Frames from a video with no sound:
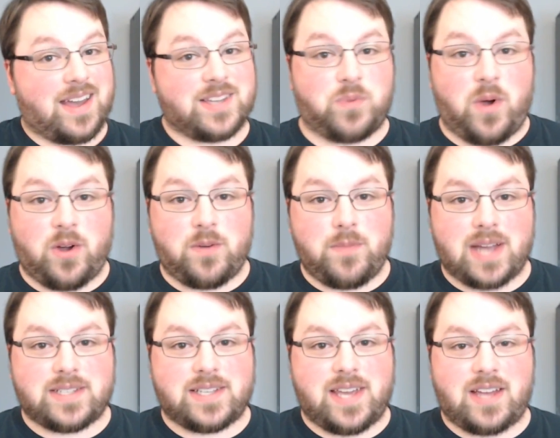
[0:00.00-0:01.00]
welcome back
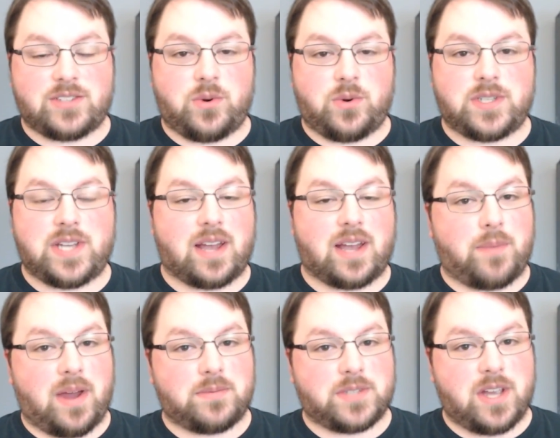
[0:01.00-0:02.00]
to Chaos Core Tech. My
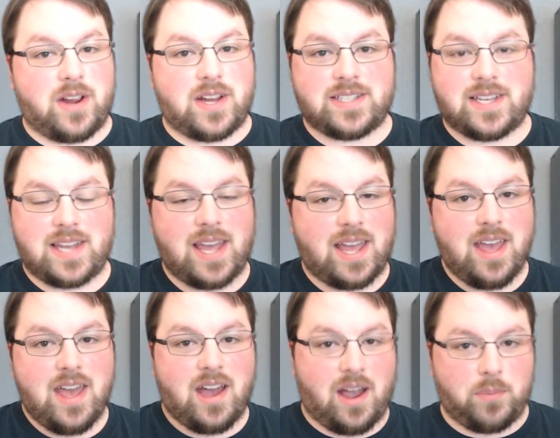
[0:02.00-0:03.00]
name's Garrett and today
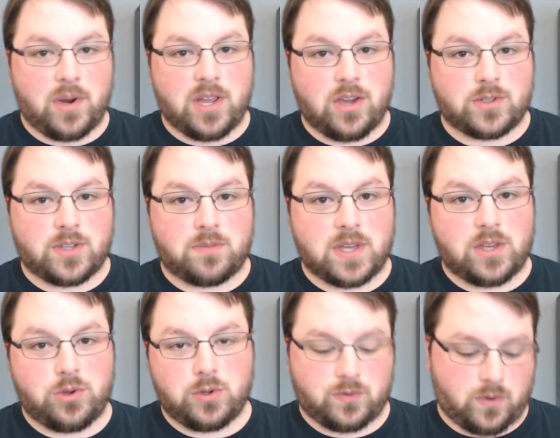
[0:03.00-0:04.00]
I'm bringing you something
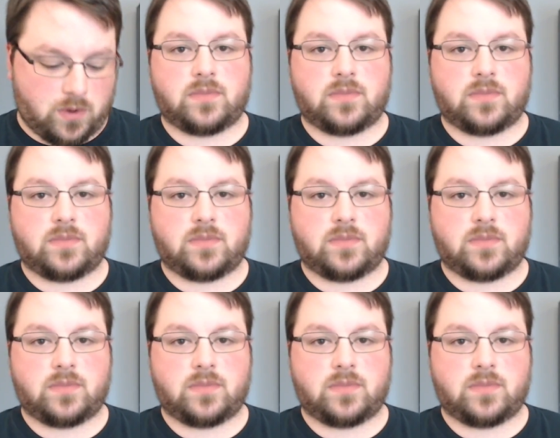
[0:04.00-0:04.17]
useful.